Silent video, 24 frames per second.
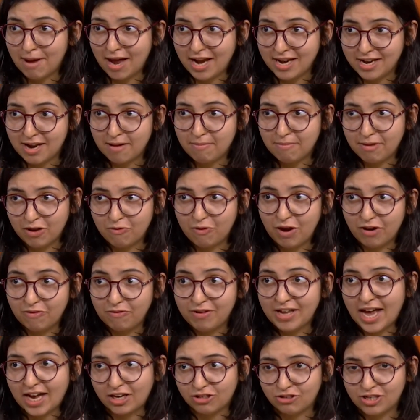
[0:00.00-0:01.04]
pandemic, where
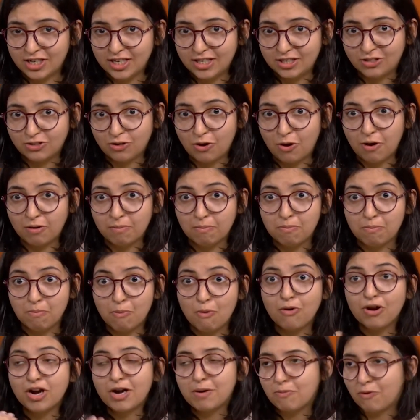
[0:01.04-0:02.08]
we actually saw
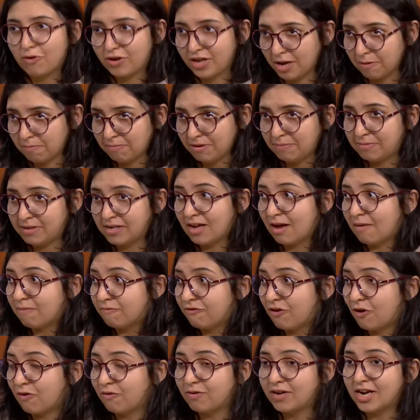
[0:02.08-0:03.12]
more and more young people come
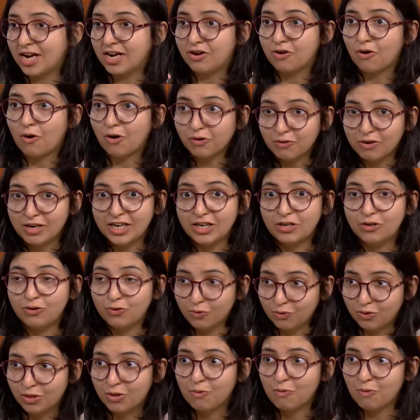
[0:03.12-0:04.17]
forward and not only
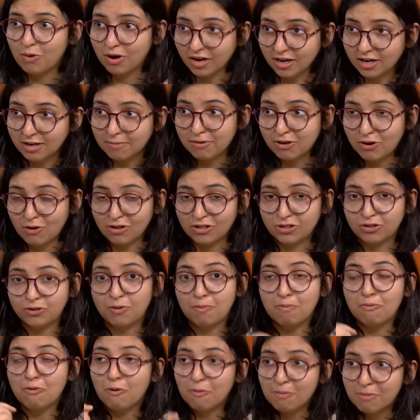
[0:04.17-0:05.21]
do the work, but
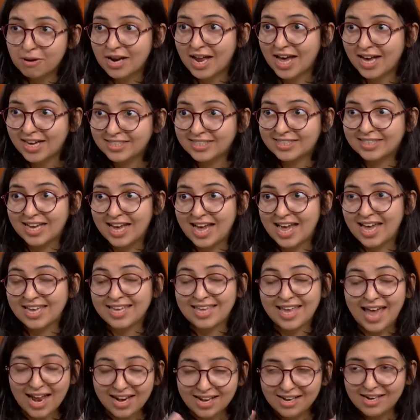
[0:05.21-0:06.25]
also mobilize
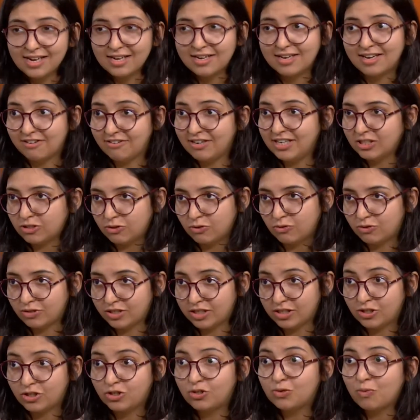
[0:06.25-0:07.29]
catalytic
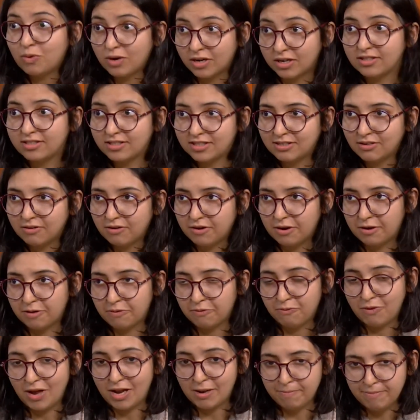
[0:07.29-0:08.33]
resources towards
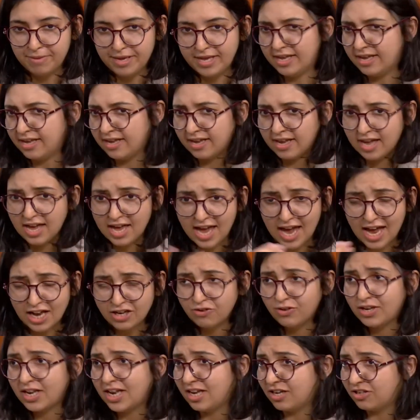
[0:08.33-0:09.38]
well-being,
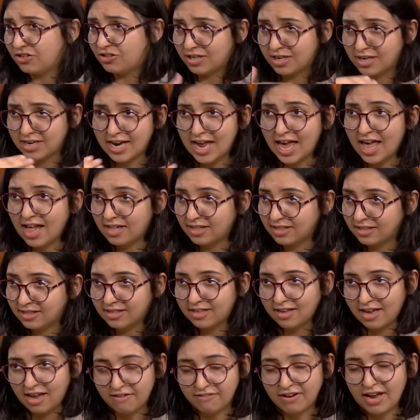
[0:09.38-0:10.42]
education,
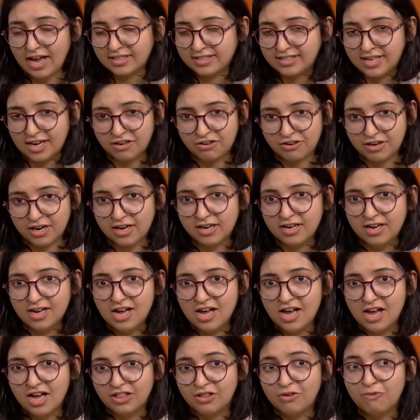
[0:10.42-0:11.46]
health, etc.
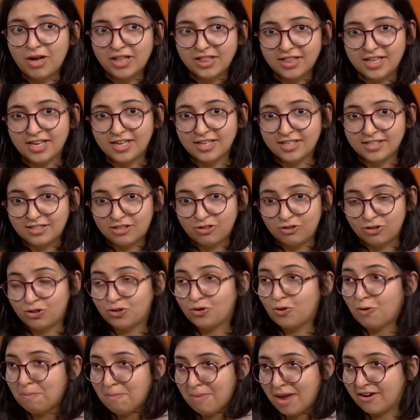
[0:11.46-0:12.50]
The one thing is to
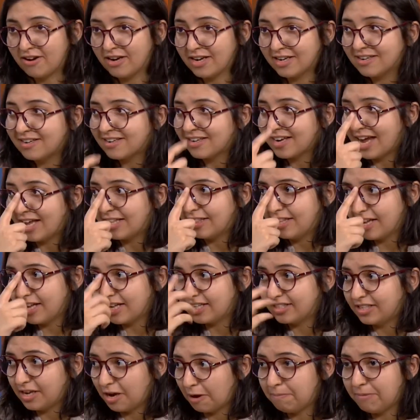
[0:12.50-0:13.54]
show merit. I think
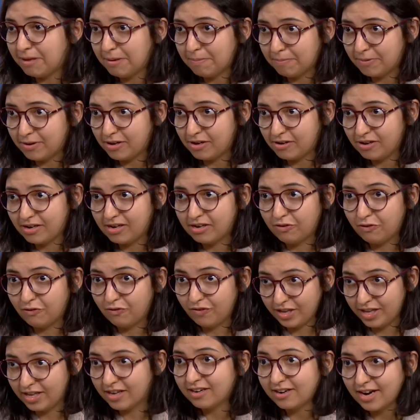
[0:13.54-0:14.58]
as young people
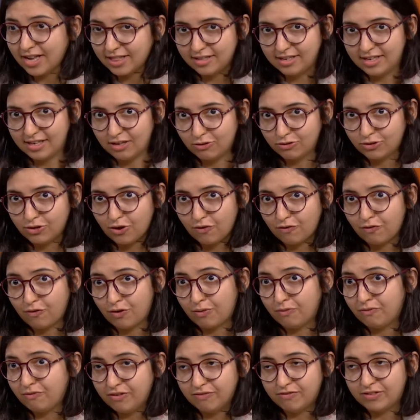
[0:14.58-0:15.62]
over here at the ECOSOC
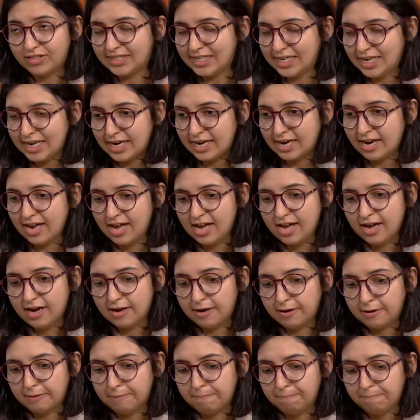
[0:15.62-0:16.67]
Forum, we've seen
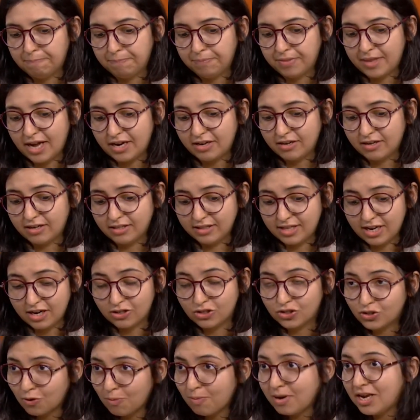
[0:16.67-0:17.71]
that there are
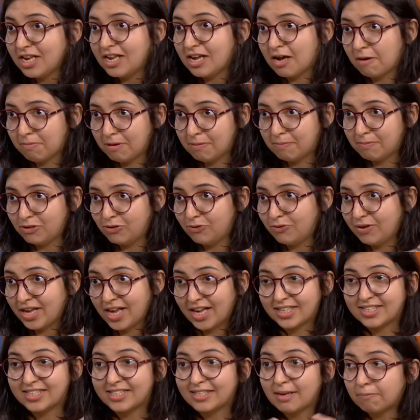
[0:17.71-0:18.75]
so many young people doing
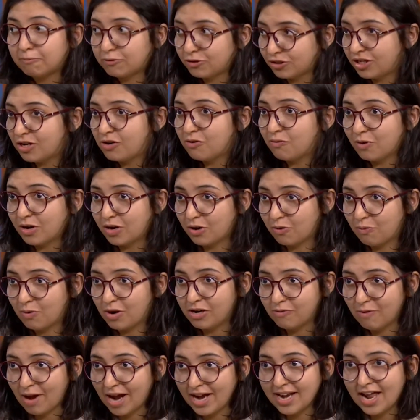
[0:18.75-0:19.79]
exceptional work
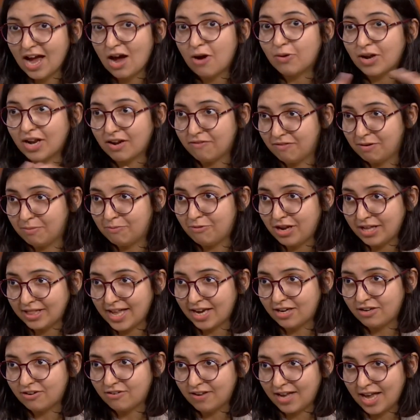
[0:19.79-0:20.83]
worldwide. How can we bring
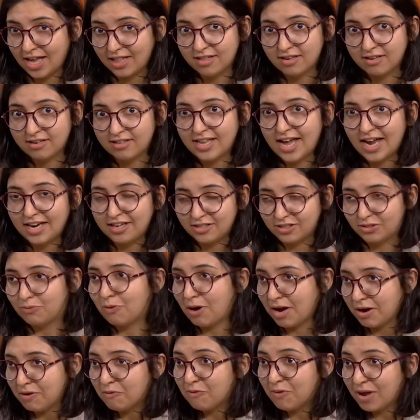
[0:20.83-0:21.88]
that together? That is
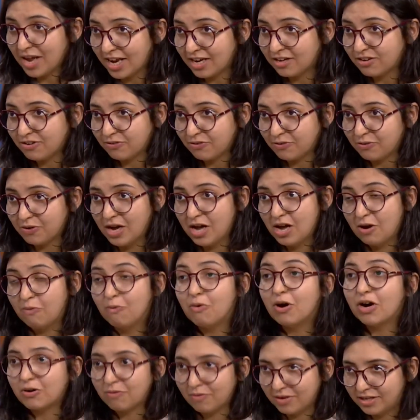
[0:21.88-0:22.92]
one way to
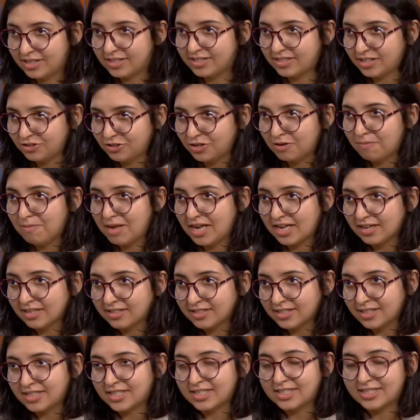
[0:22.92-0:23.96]
work with decision
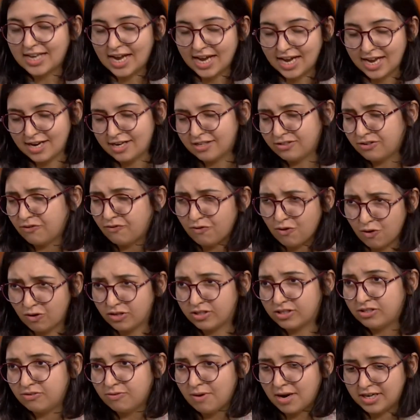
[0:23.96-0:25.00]
makers. And the second is, of
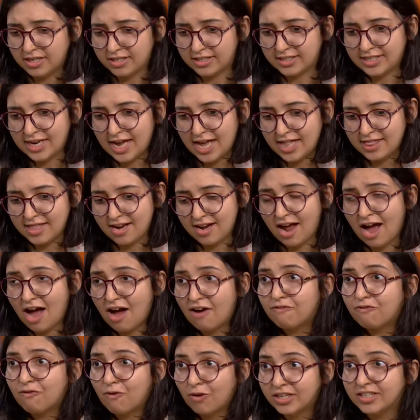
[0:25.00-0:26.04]
course, to understand that
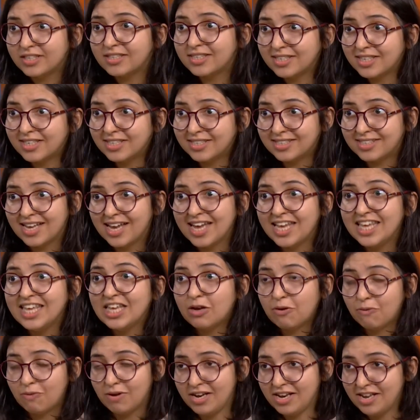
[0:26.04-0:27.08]
our voice is
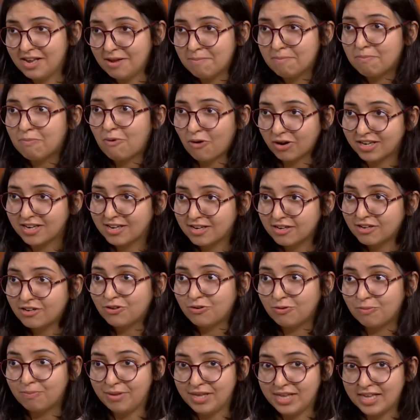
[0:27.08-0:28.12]
equally important
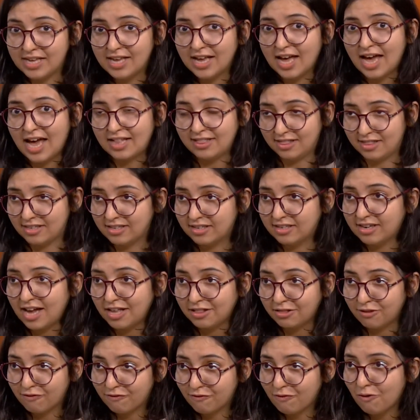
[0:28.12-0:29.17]
to be at
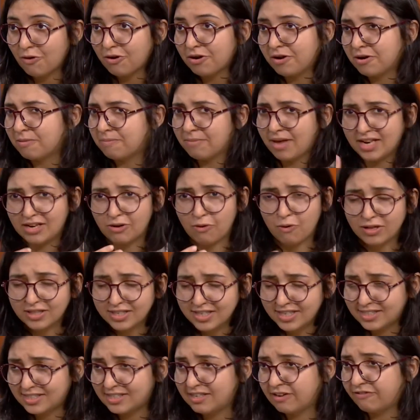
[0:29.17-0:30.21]
the forum, at all
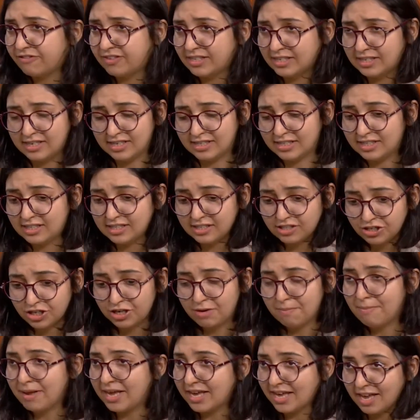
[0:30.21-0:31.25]
these
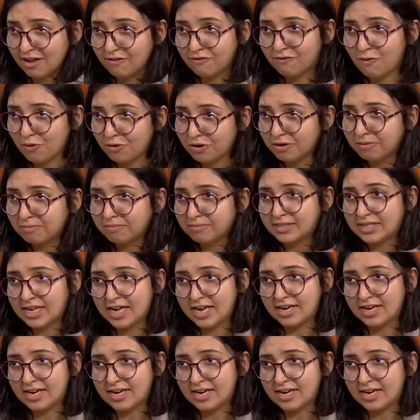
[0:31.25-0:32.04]
decision-making forums